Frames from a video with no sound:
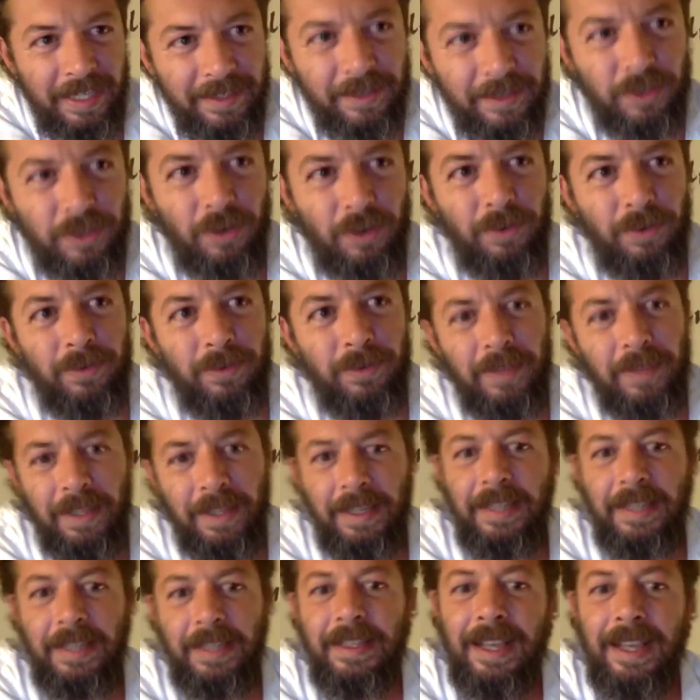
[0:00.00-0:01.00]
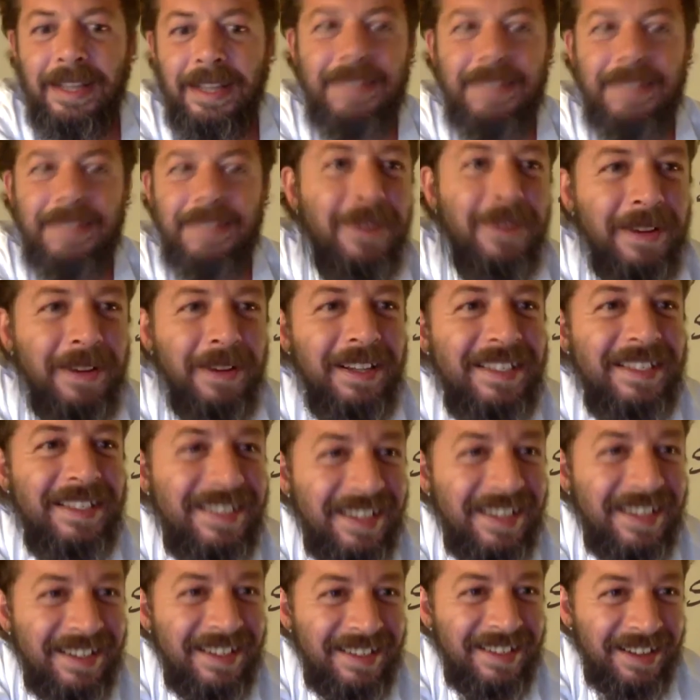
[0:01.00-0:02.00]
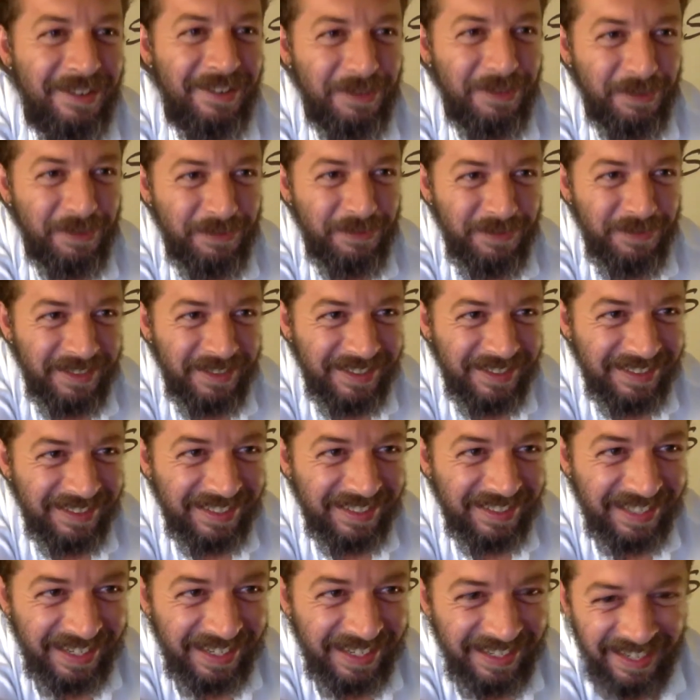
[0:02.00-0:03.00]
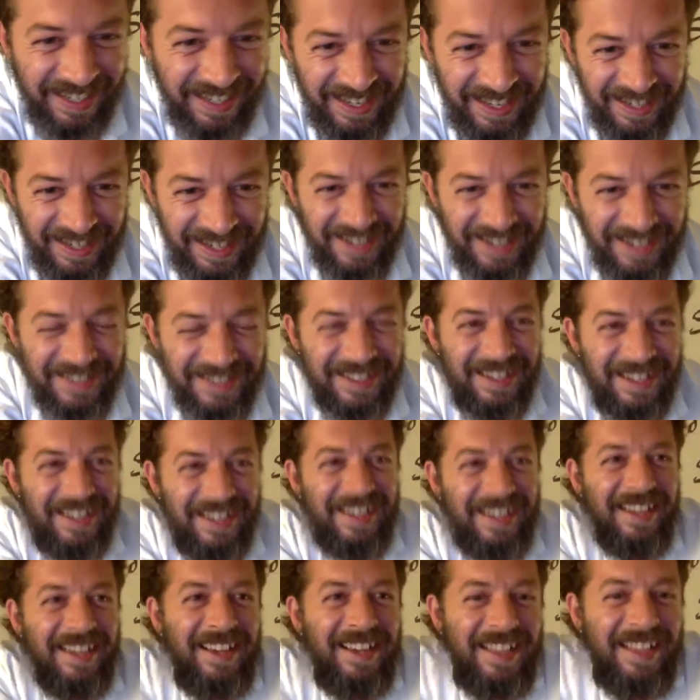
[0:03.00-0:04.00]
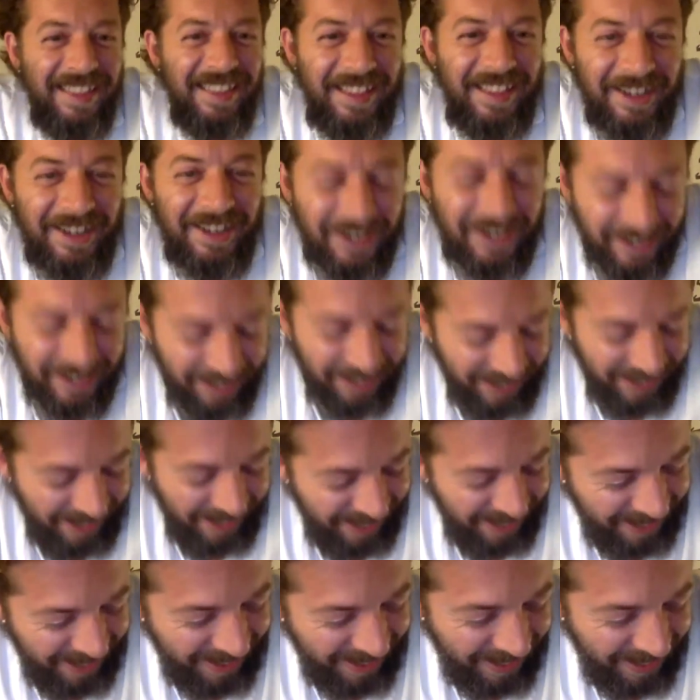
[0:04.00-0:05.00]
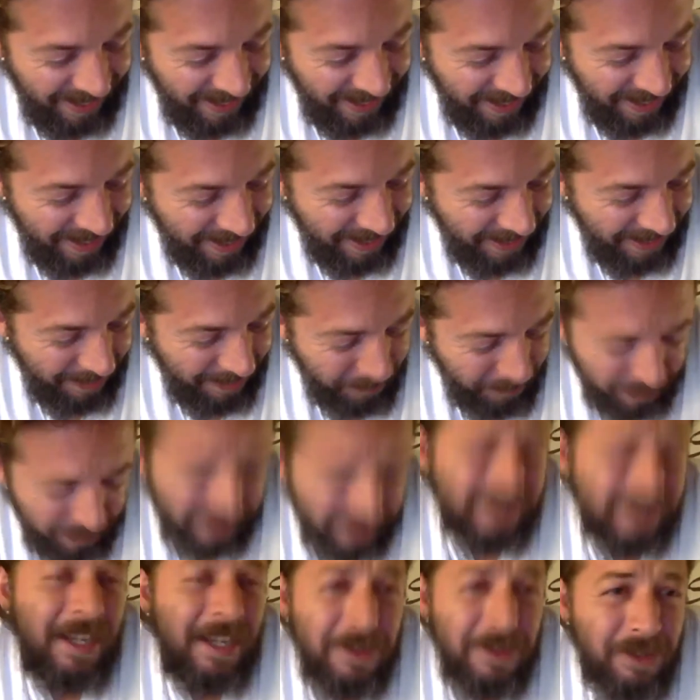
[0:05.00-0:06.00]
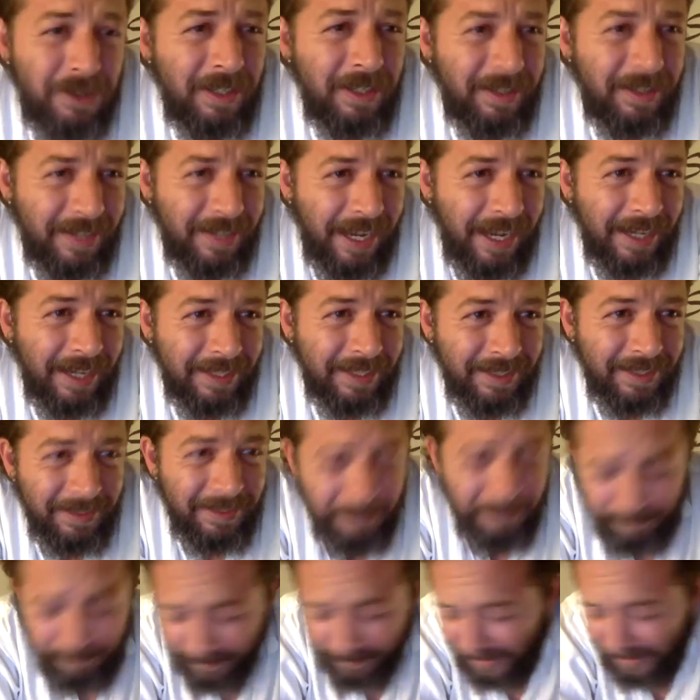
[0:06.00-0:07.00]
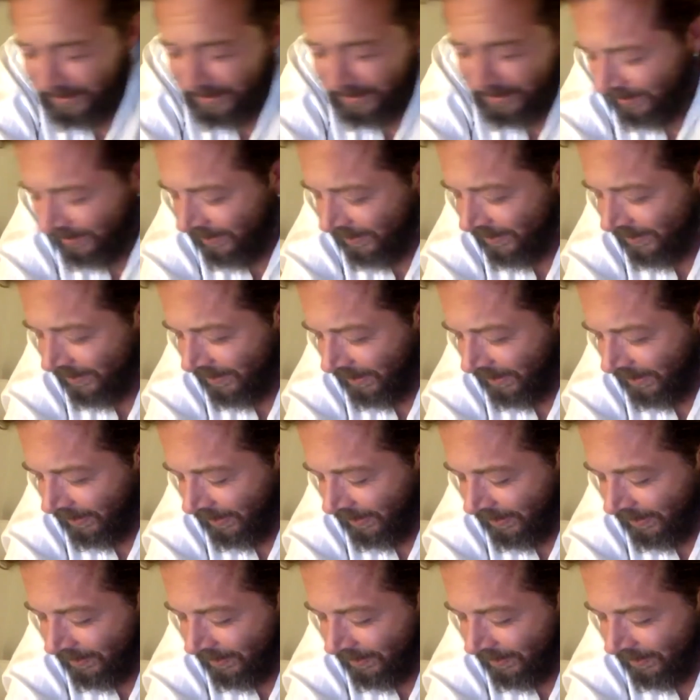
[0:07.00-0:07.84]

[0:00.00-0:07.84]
So it has, let's say, a lot of gray areas there, which is actually reality. Is like that.